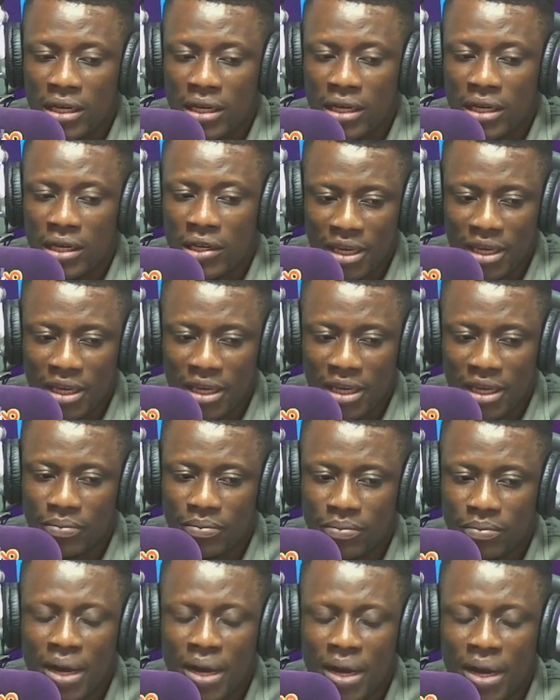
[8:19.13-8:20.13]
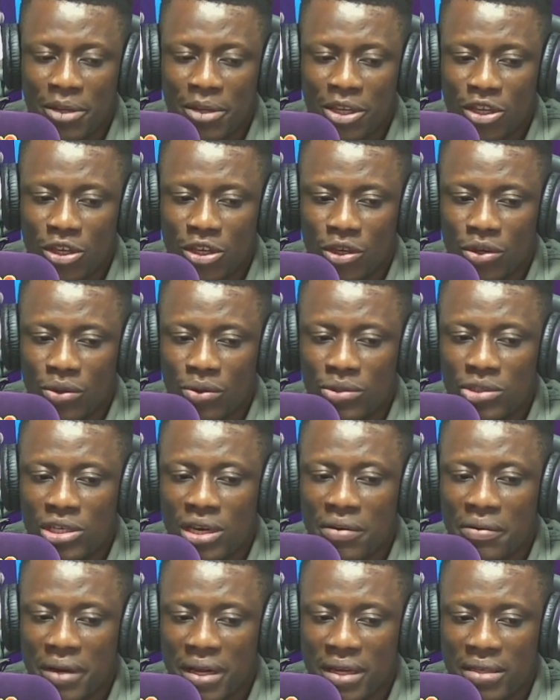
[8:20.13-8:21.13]
Jimmy Barbecue
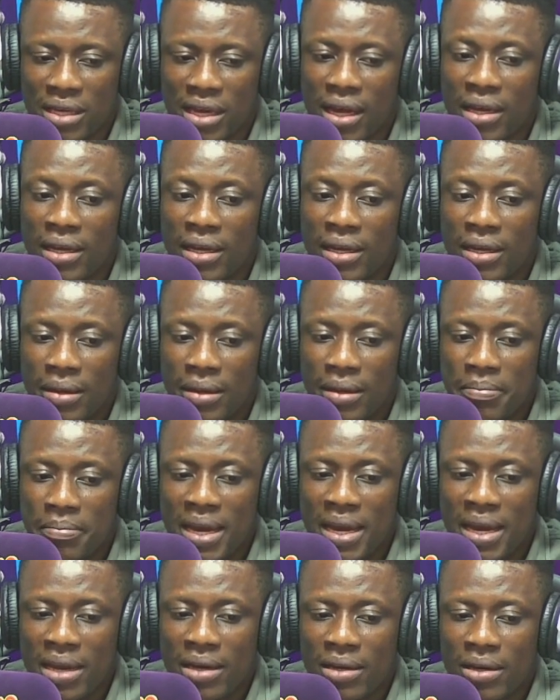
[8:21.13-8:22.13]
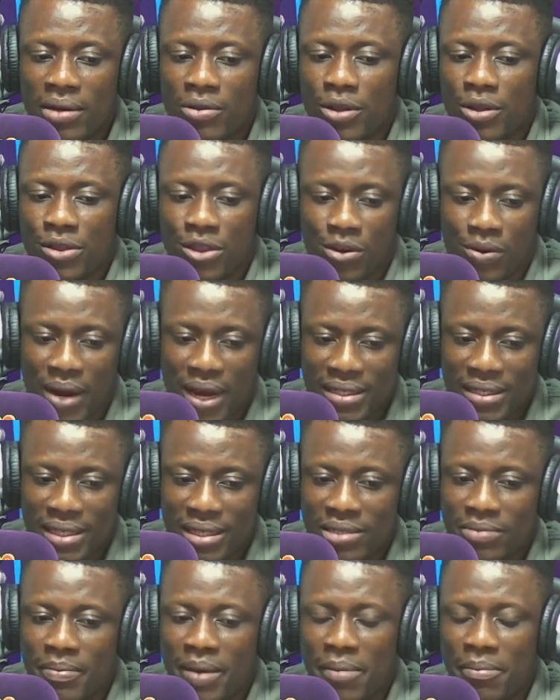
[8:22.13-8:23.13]
Cherizia made the threat
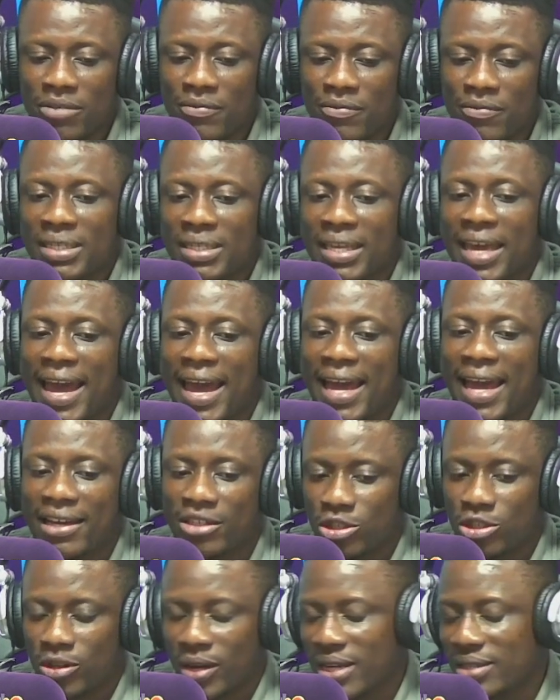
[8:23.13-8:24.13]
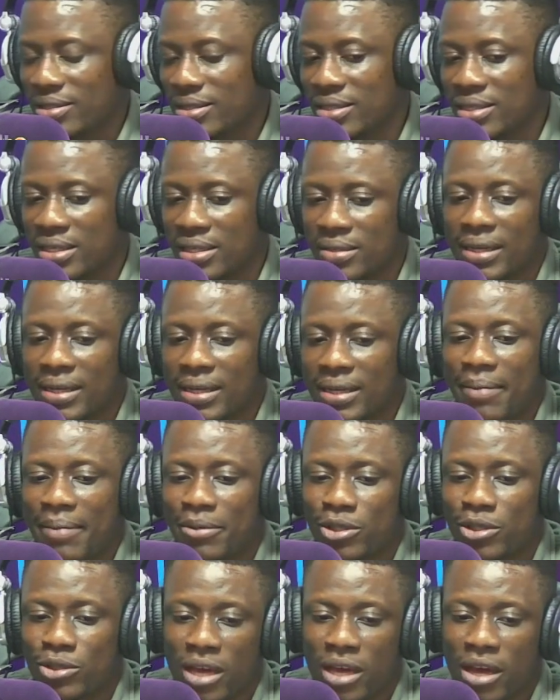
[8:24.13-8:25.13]
as members of his gang tried to seize the
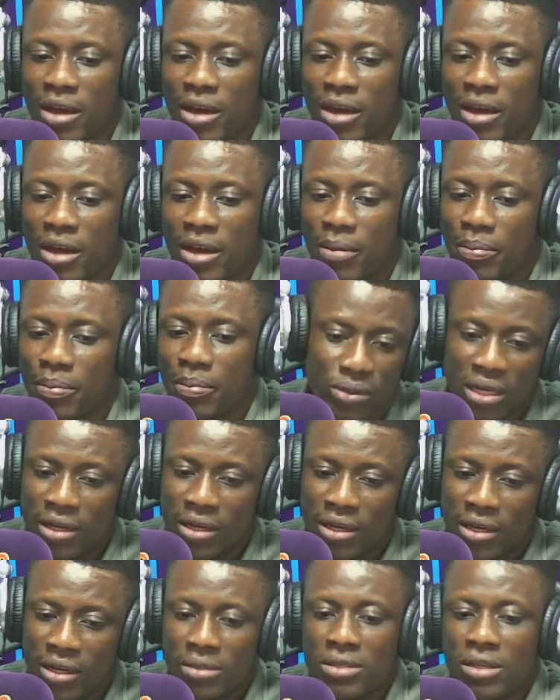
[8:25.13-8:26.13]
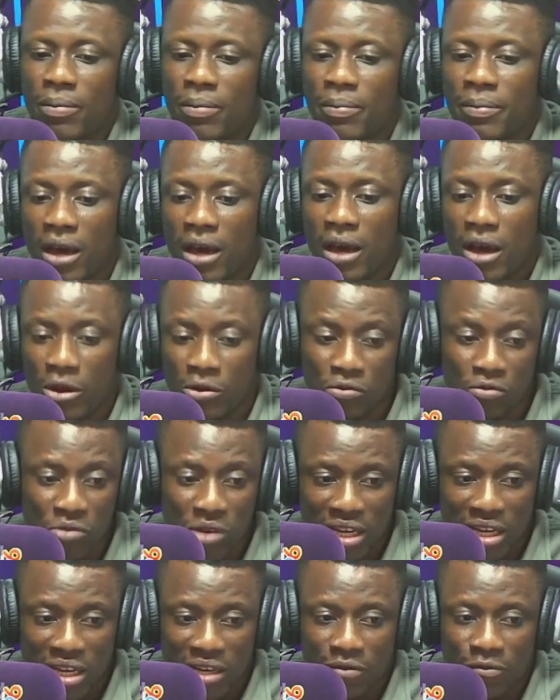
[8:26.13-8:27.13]
capital's airport to stop
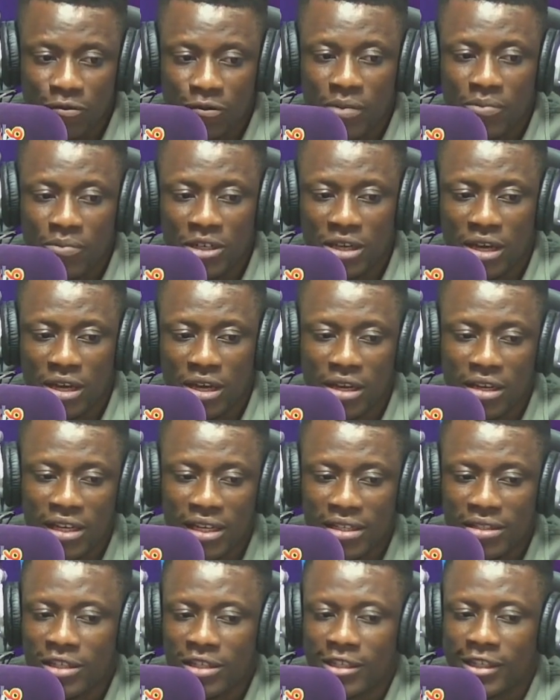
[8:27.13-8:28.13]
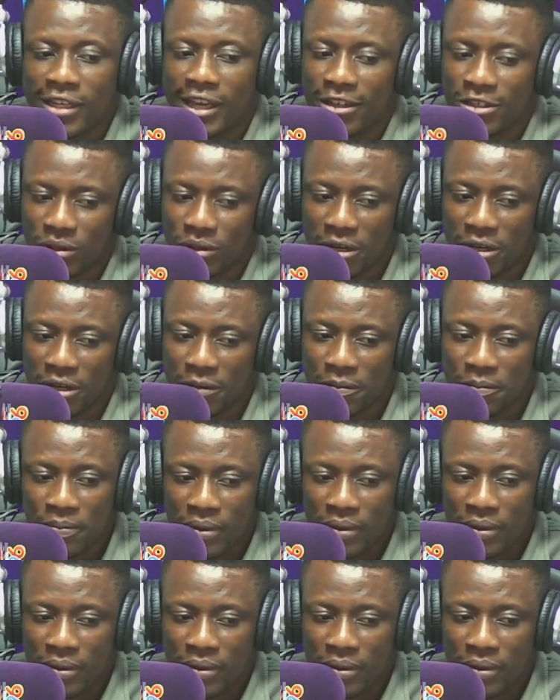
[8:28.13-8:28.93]
Henry from returning to the country.